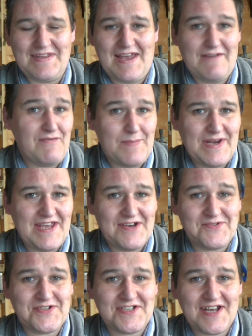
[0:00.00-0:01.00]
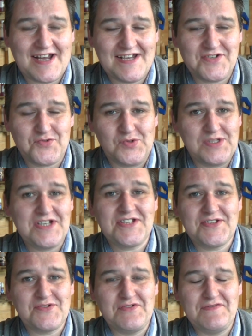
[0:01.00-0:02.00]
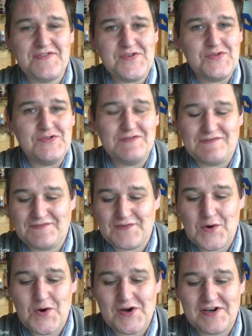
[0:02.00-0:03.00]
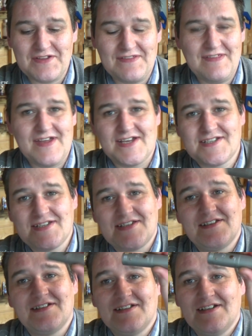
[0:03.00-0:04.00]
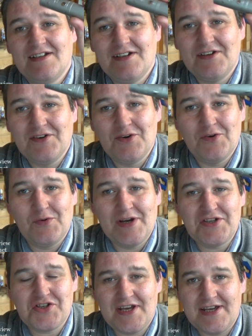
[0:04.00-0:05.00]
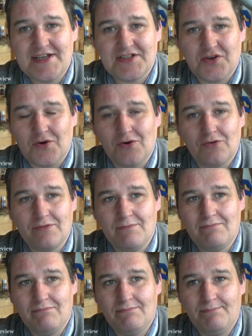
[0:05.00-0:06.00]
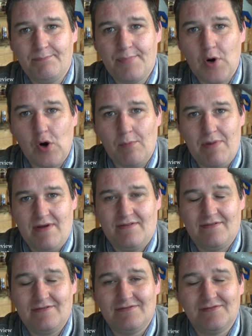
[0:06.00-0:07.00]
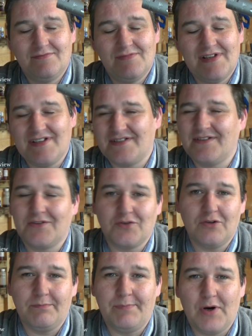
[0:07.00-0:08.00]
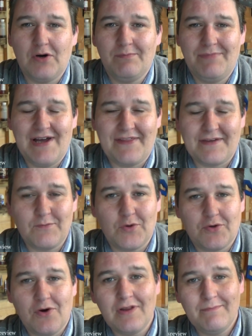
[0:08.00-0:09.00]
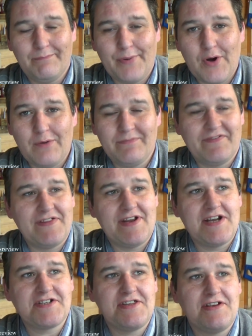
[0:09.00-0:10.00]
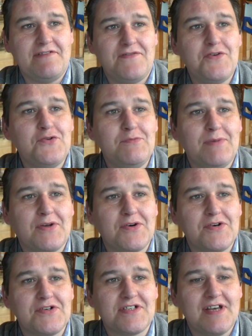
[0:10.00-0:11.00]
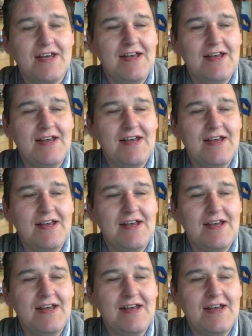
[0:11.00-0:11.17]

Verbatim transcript: everybody else has released the review for this which is called Bob. Well it's not called Bob but I think we'll call it Bob for the rest of the review because